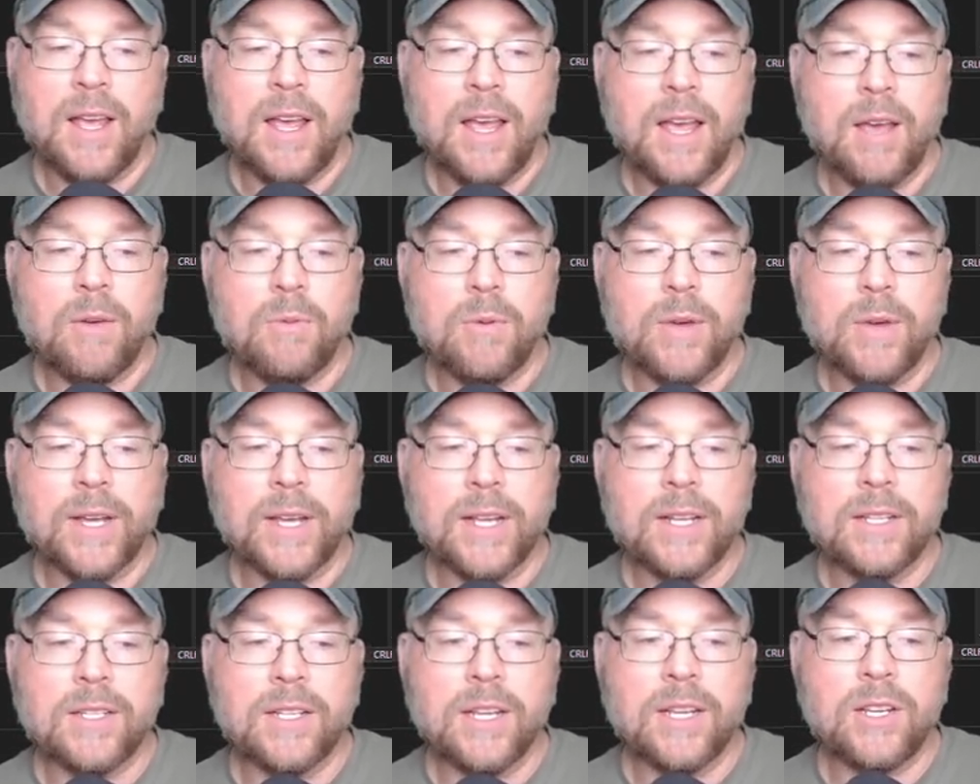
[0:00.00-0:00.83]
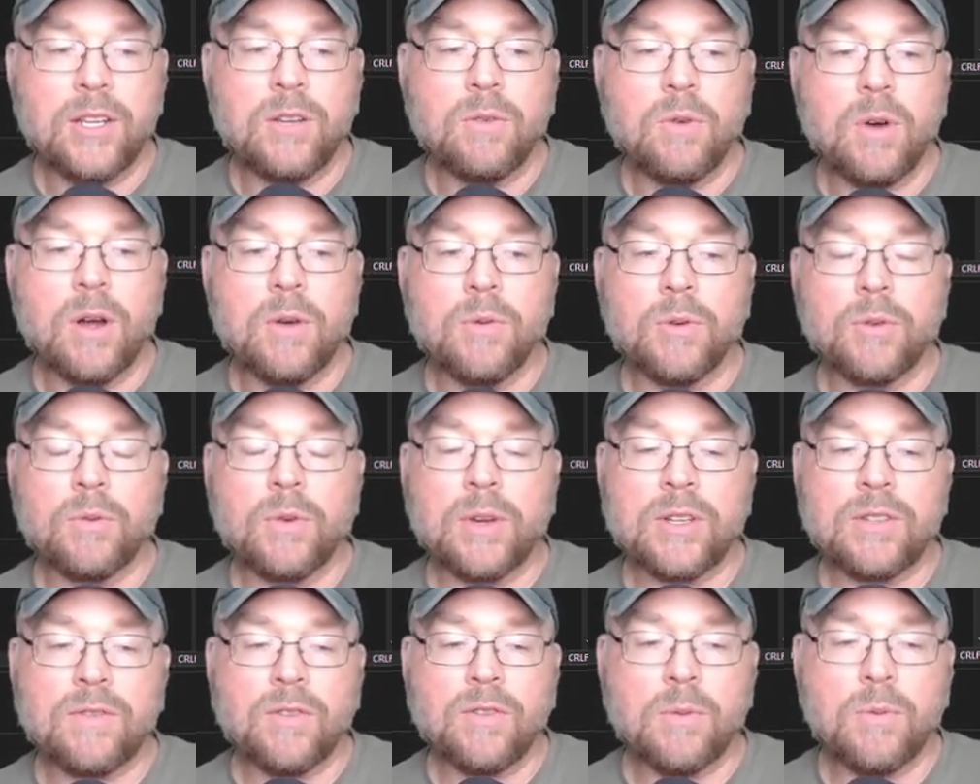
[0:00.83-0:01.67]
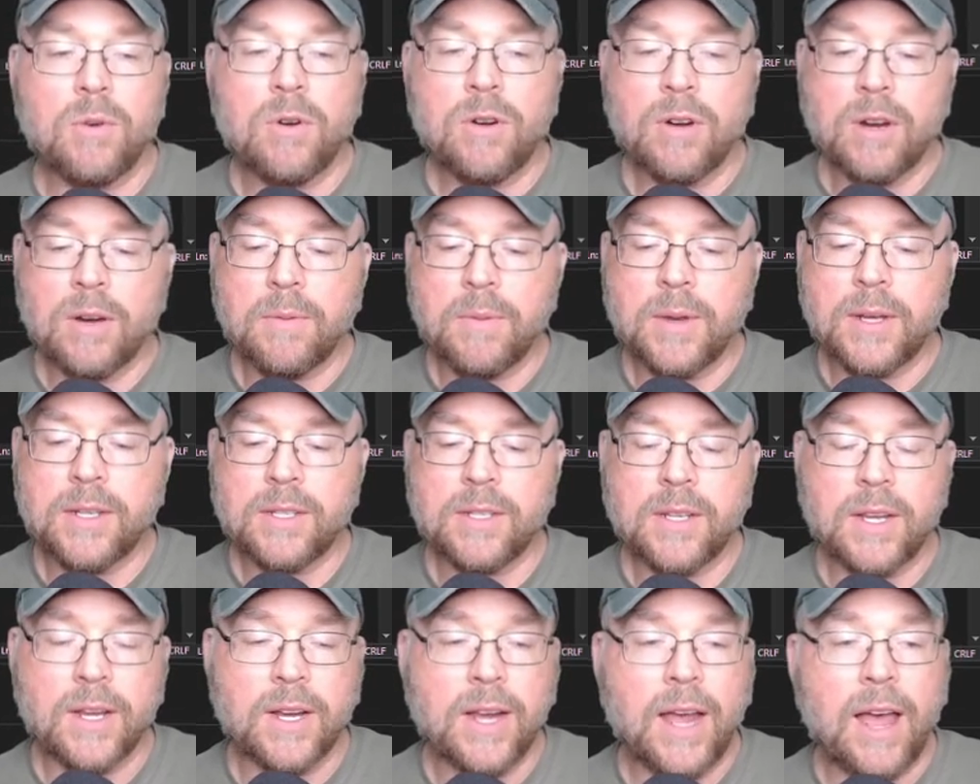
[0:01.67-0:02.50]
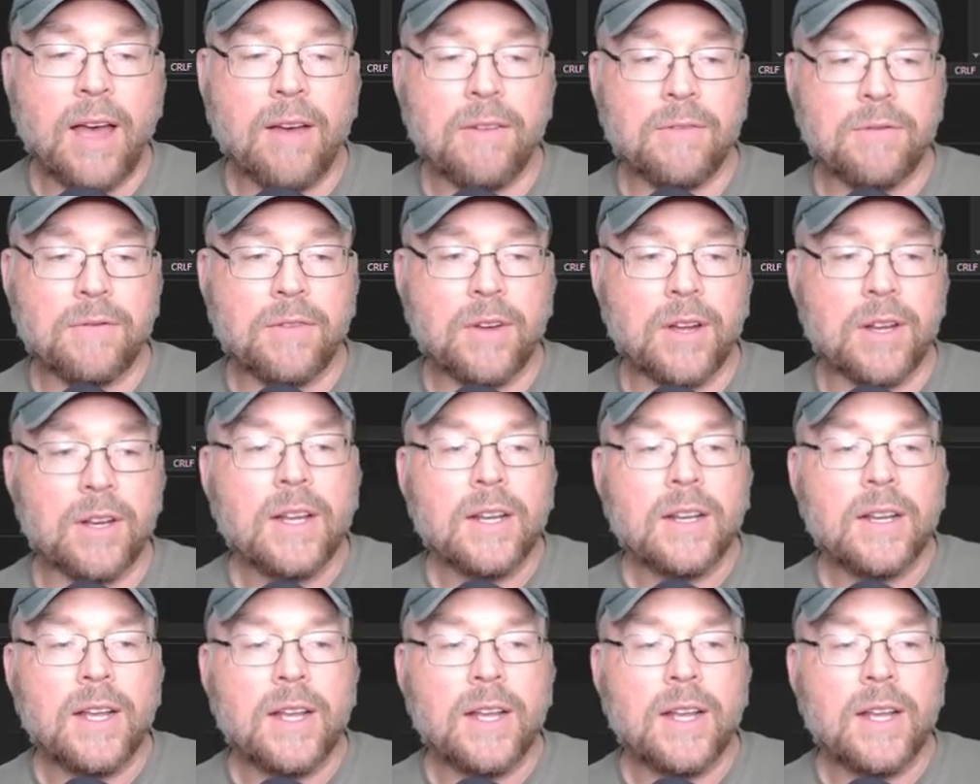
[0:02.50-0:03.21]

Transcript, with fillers: And we continue on with the rest of our program saying have fun.